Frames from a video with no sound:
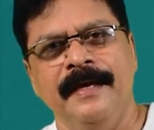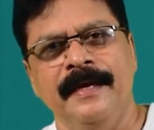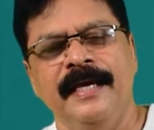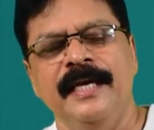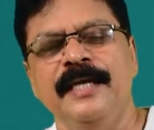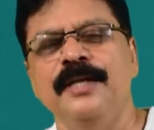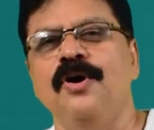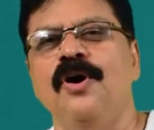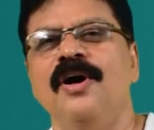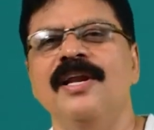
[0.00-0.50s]

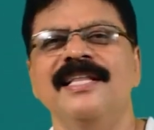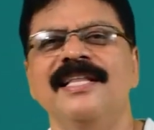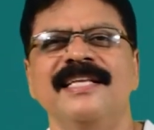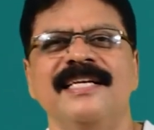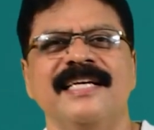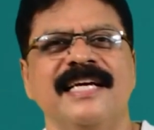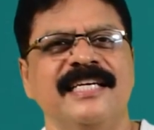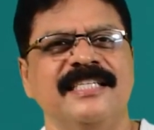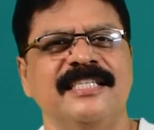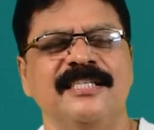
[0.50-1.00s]
In all
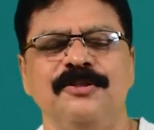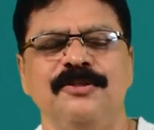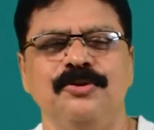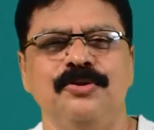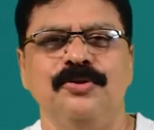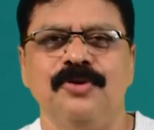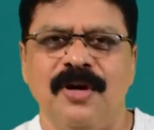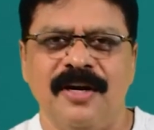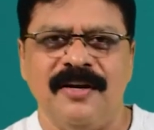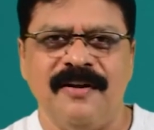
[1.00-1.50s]
other cases, you
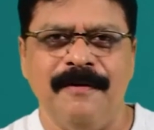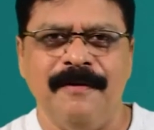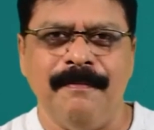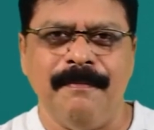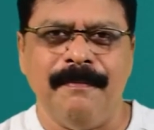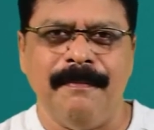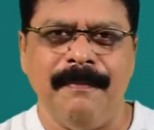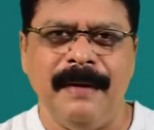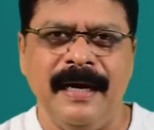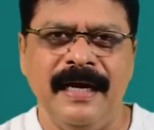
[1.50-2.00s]
do not have
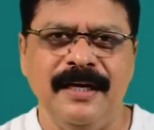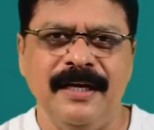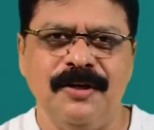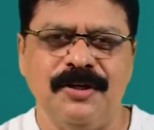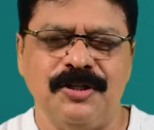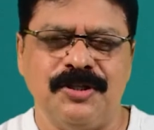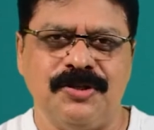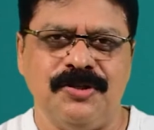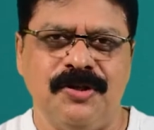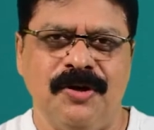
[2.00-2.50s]
mild
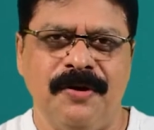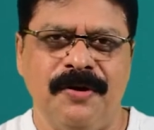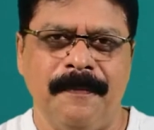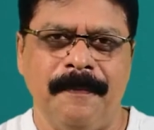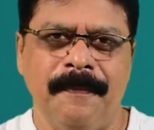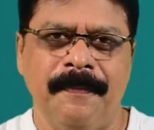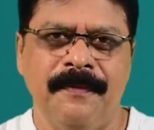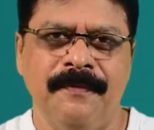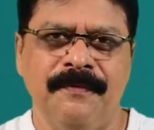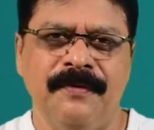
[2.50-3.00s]
or strong.
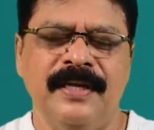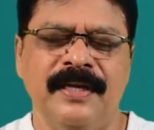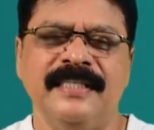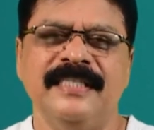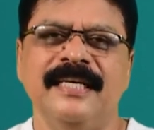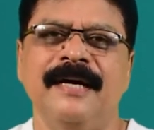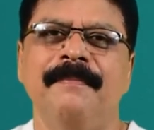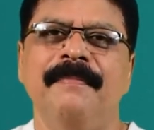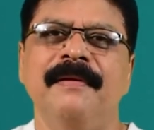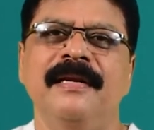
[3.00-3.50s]
For
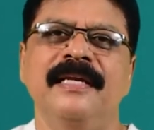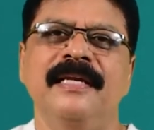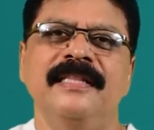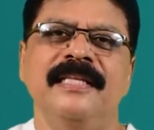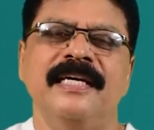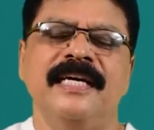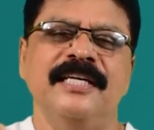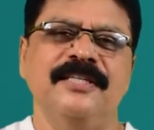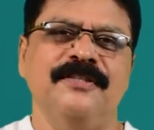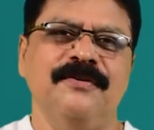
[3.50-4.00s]
example, in
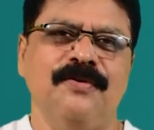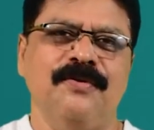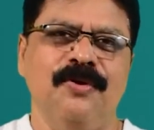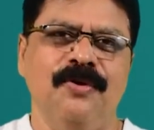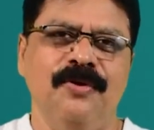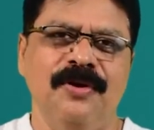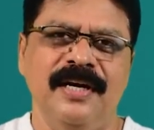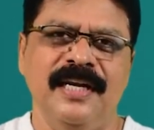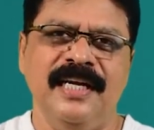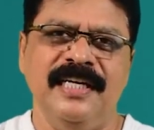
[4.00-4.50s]
the case of
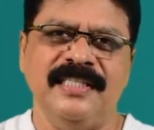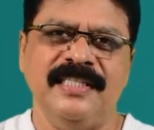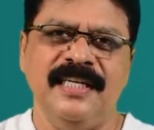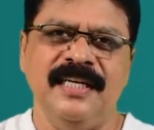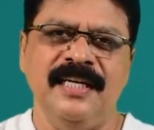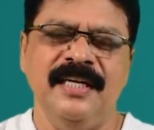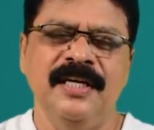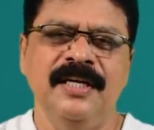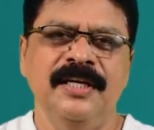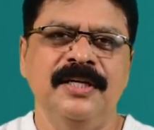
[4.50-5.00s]

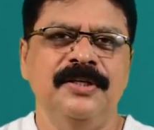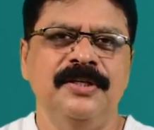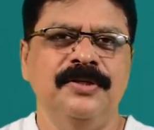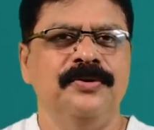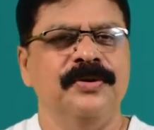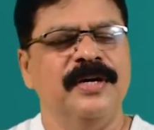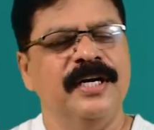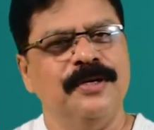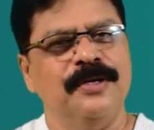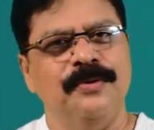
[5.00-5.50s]
chlorination,
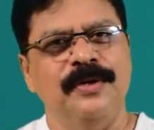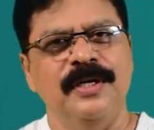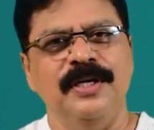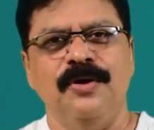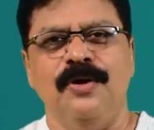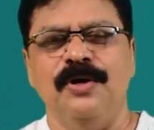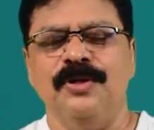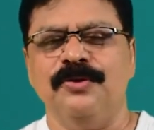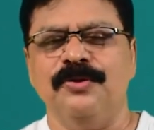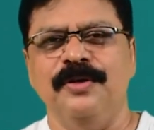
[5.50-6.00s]
you get only
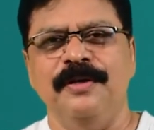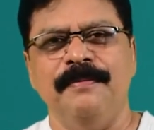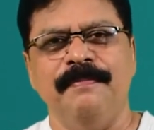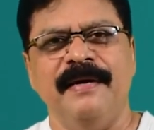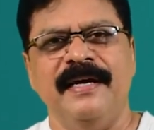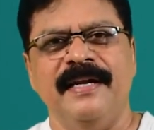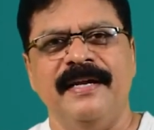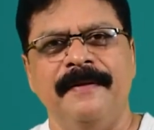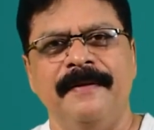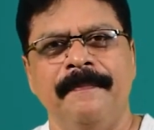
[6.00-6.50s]
ortho and
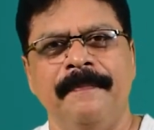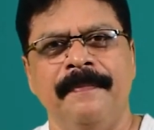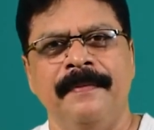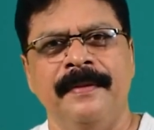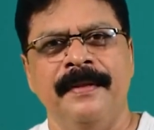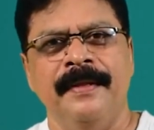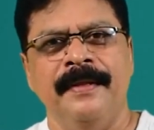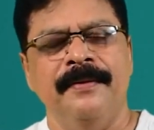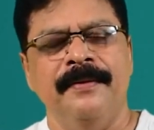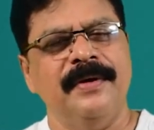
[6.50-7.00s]
para.
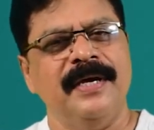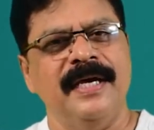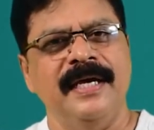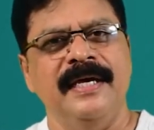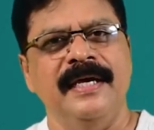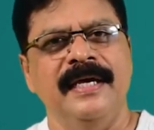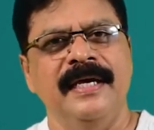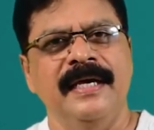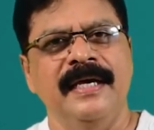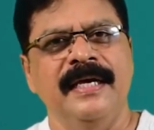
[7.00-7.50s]

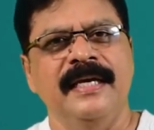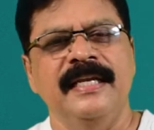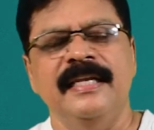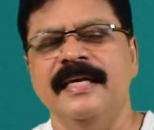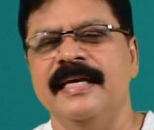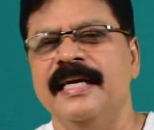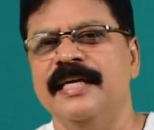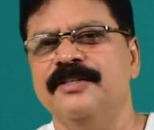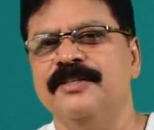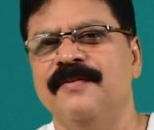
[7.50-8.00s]
Okay. In
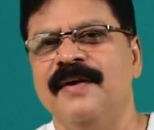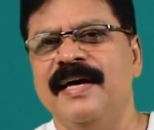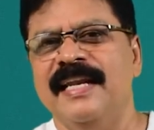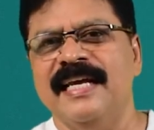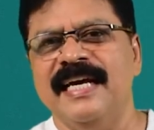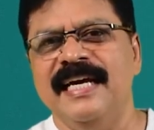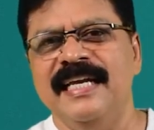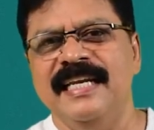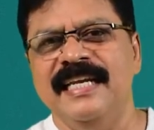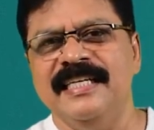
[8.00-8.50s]
the case of
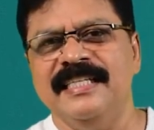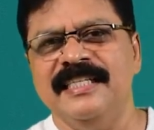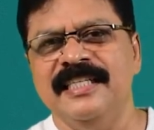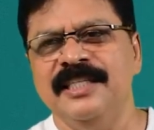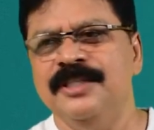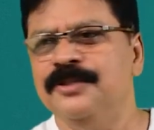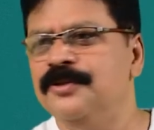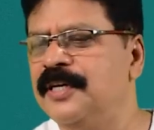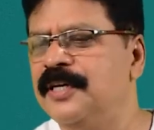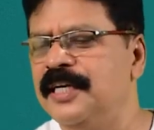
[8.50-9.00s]

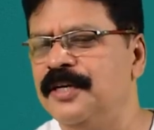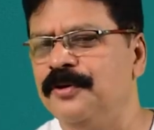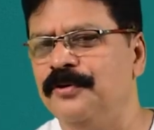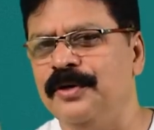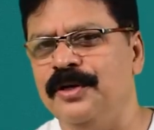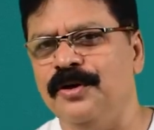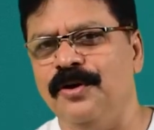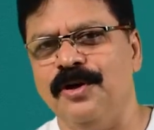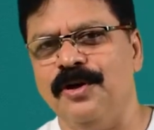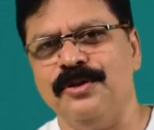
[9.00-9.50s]
alkylation, you get
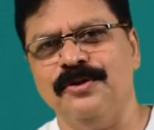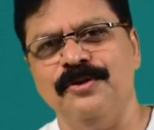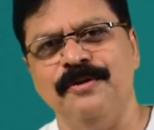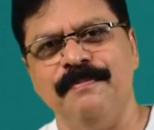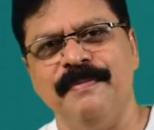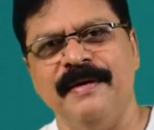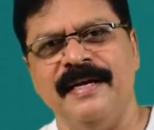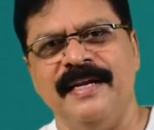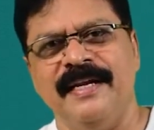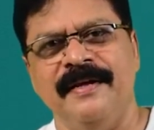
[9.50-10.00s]
only ortho
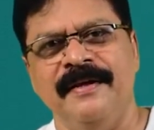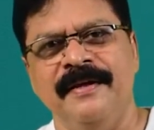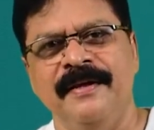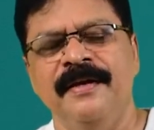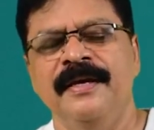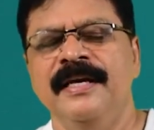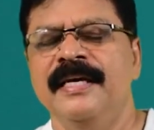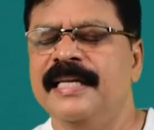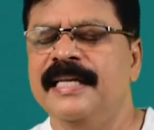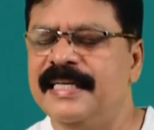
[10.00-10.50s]
and para.
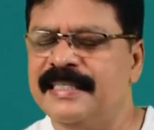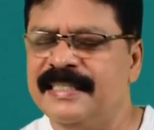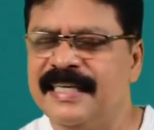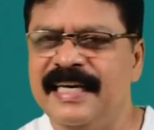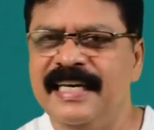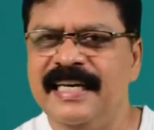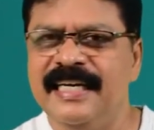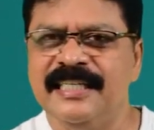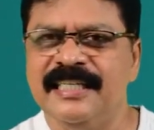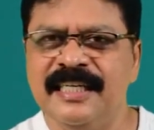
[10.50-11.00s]
In
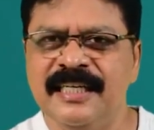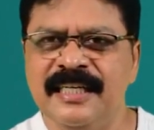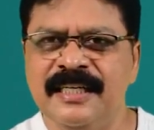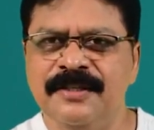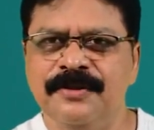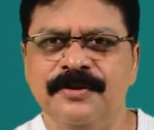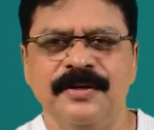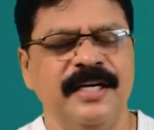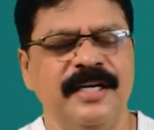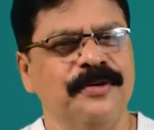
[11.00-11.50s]

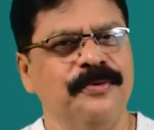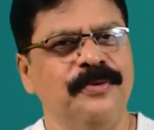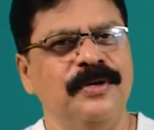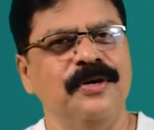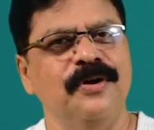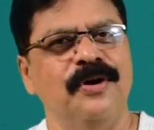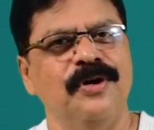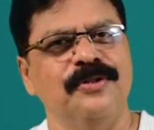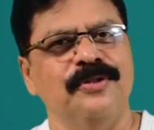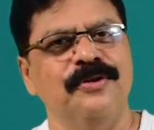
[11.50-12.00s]
acylation, you get
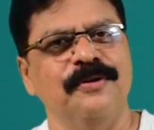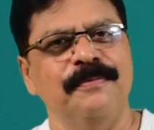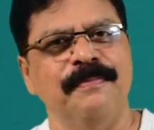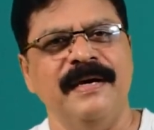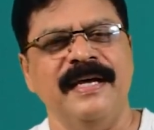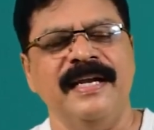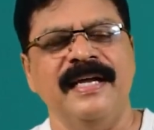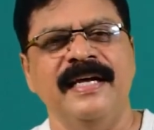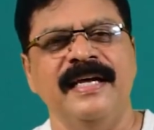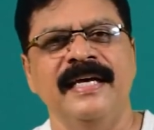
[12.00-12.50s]
only ortho and
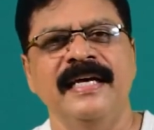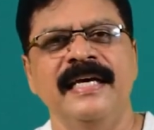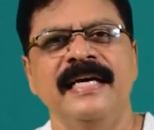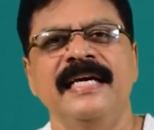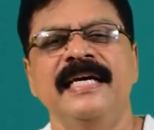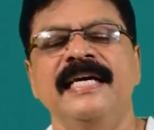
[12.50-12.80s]
para.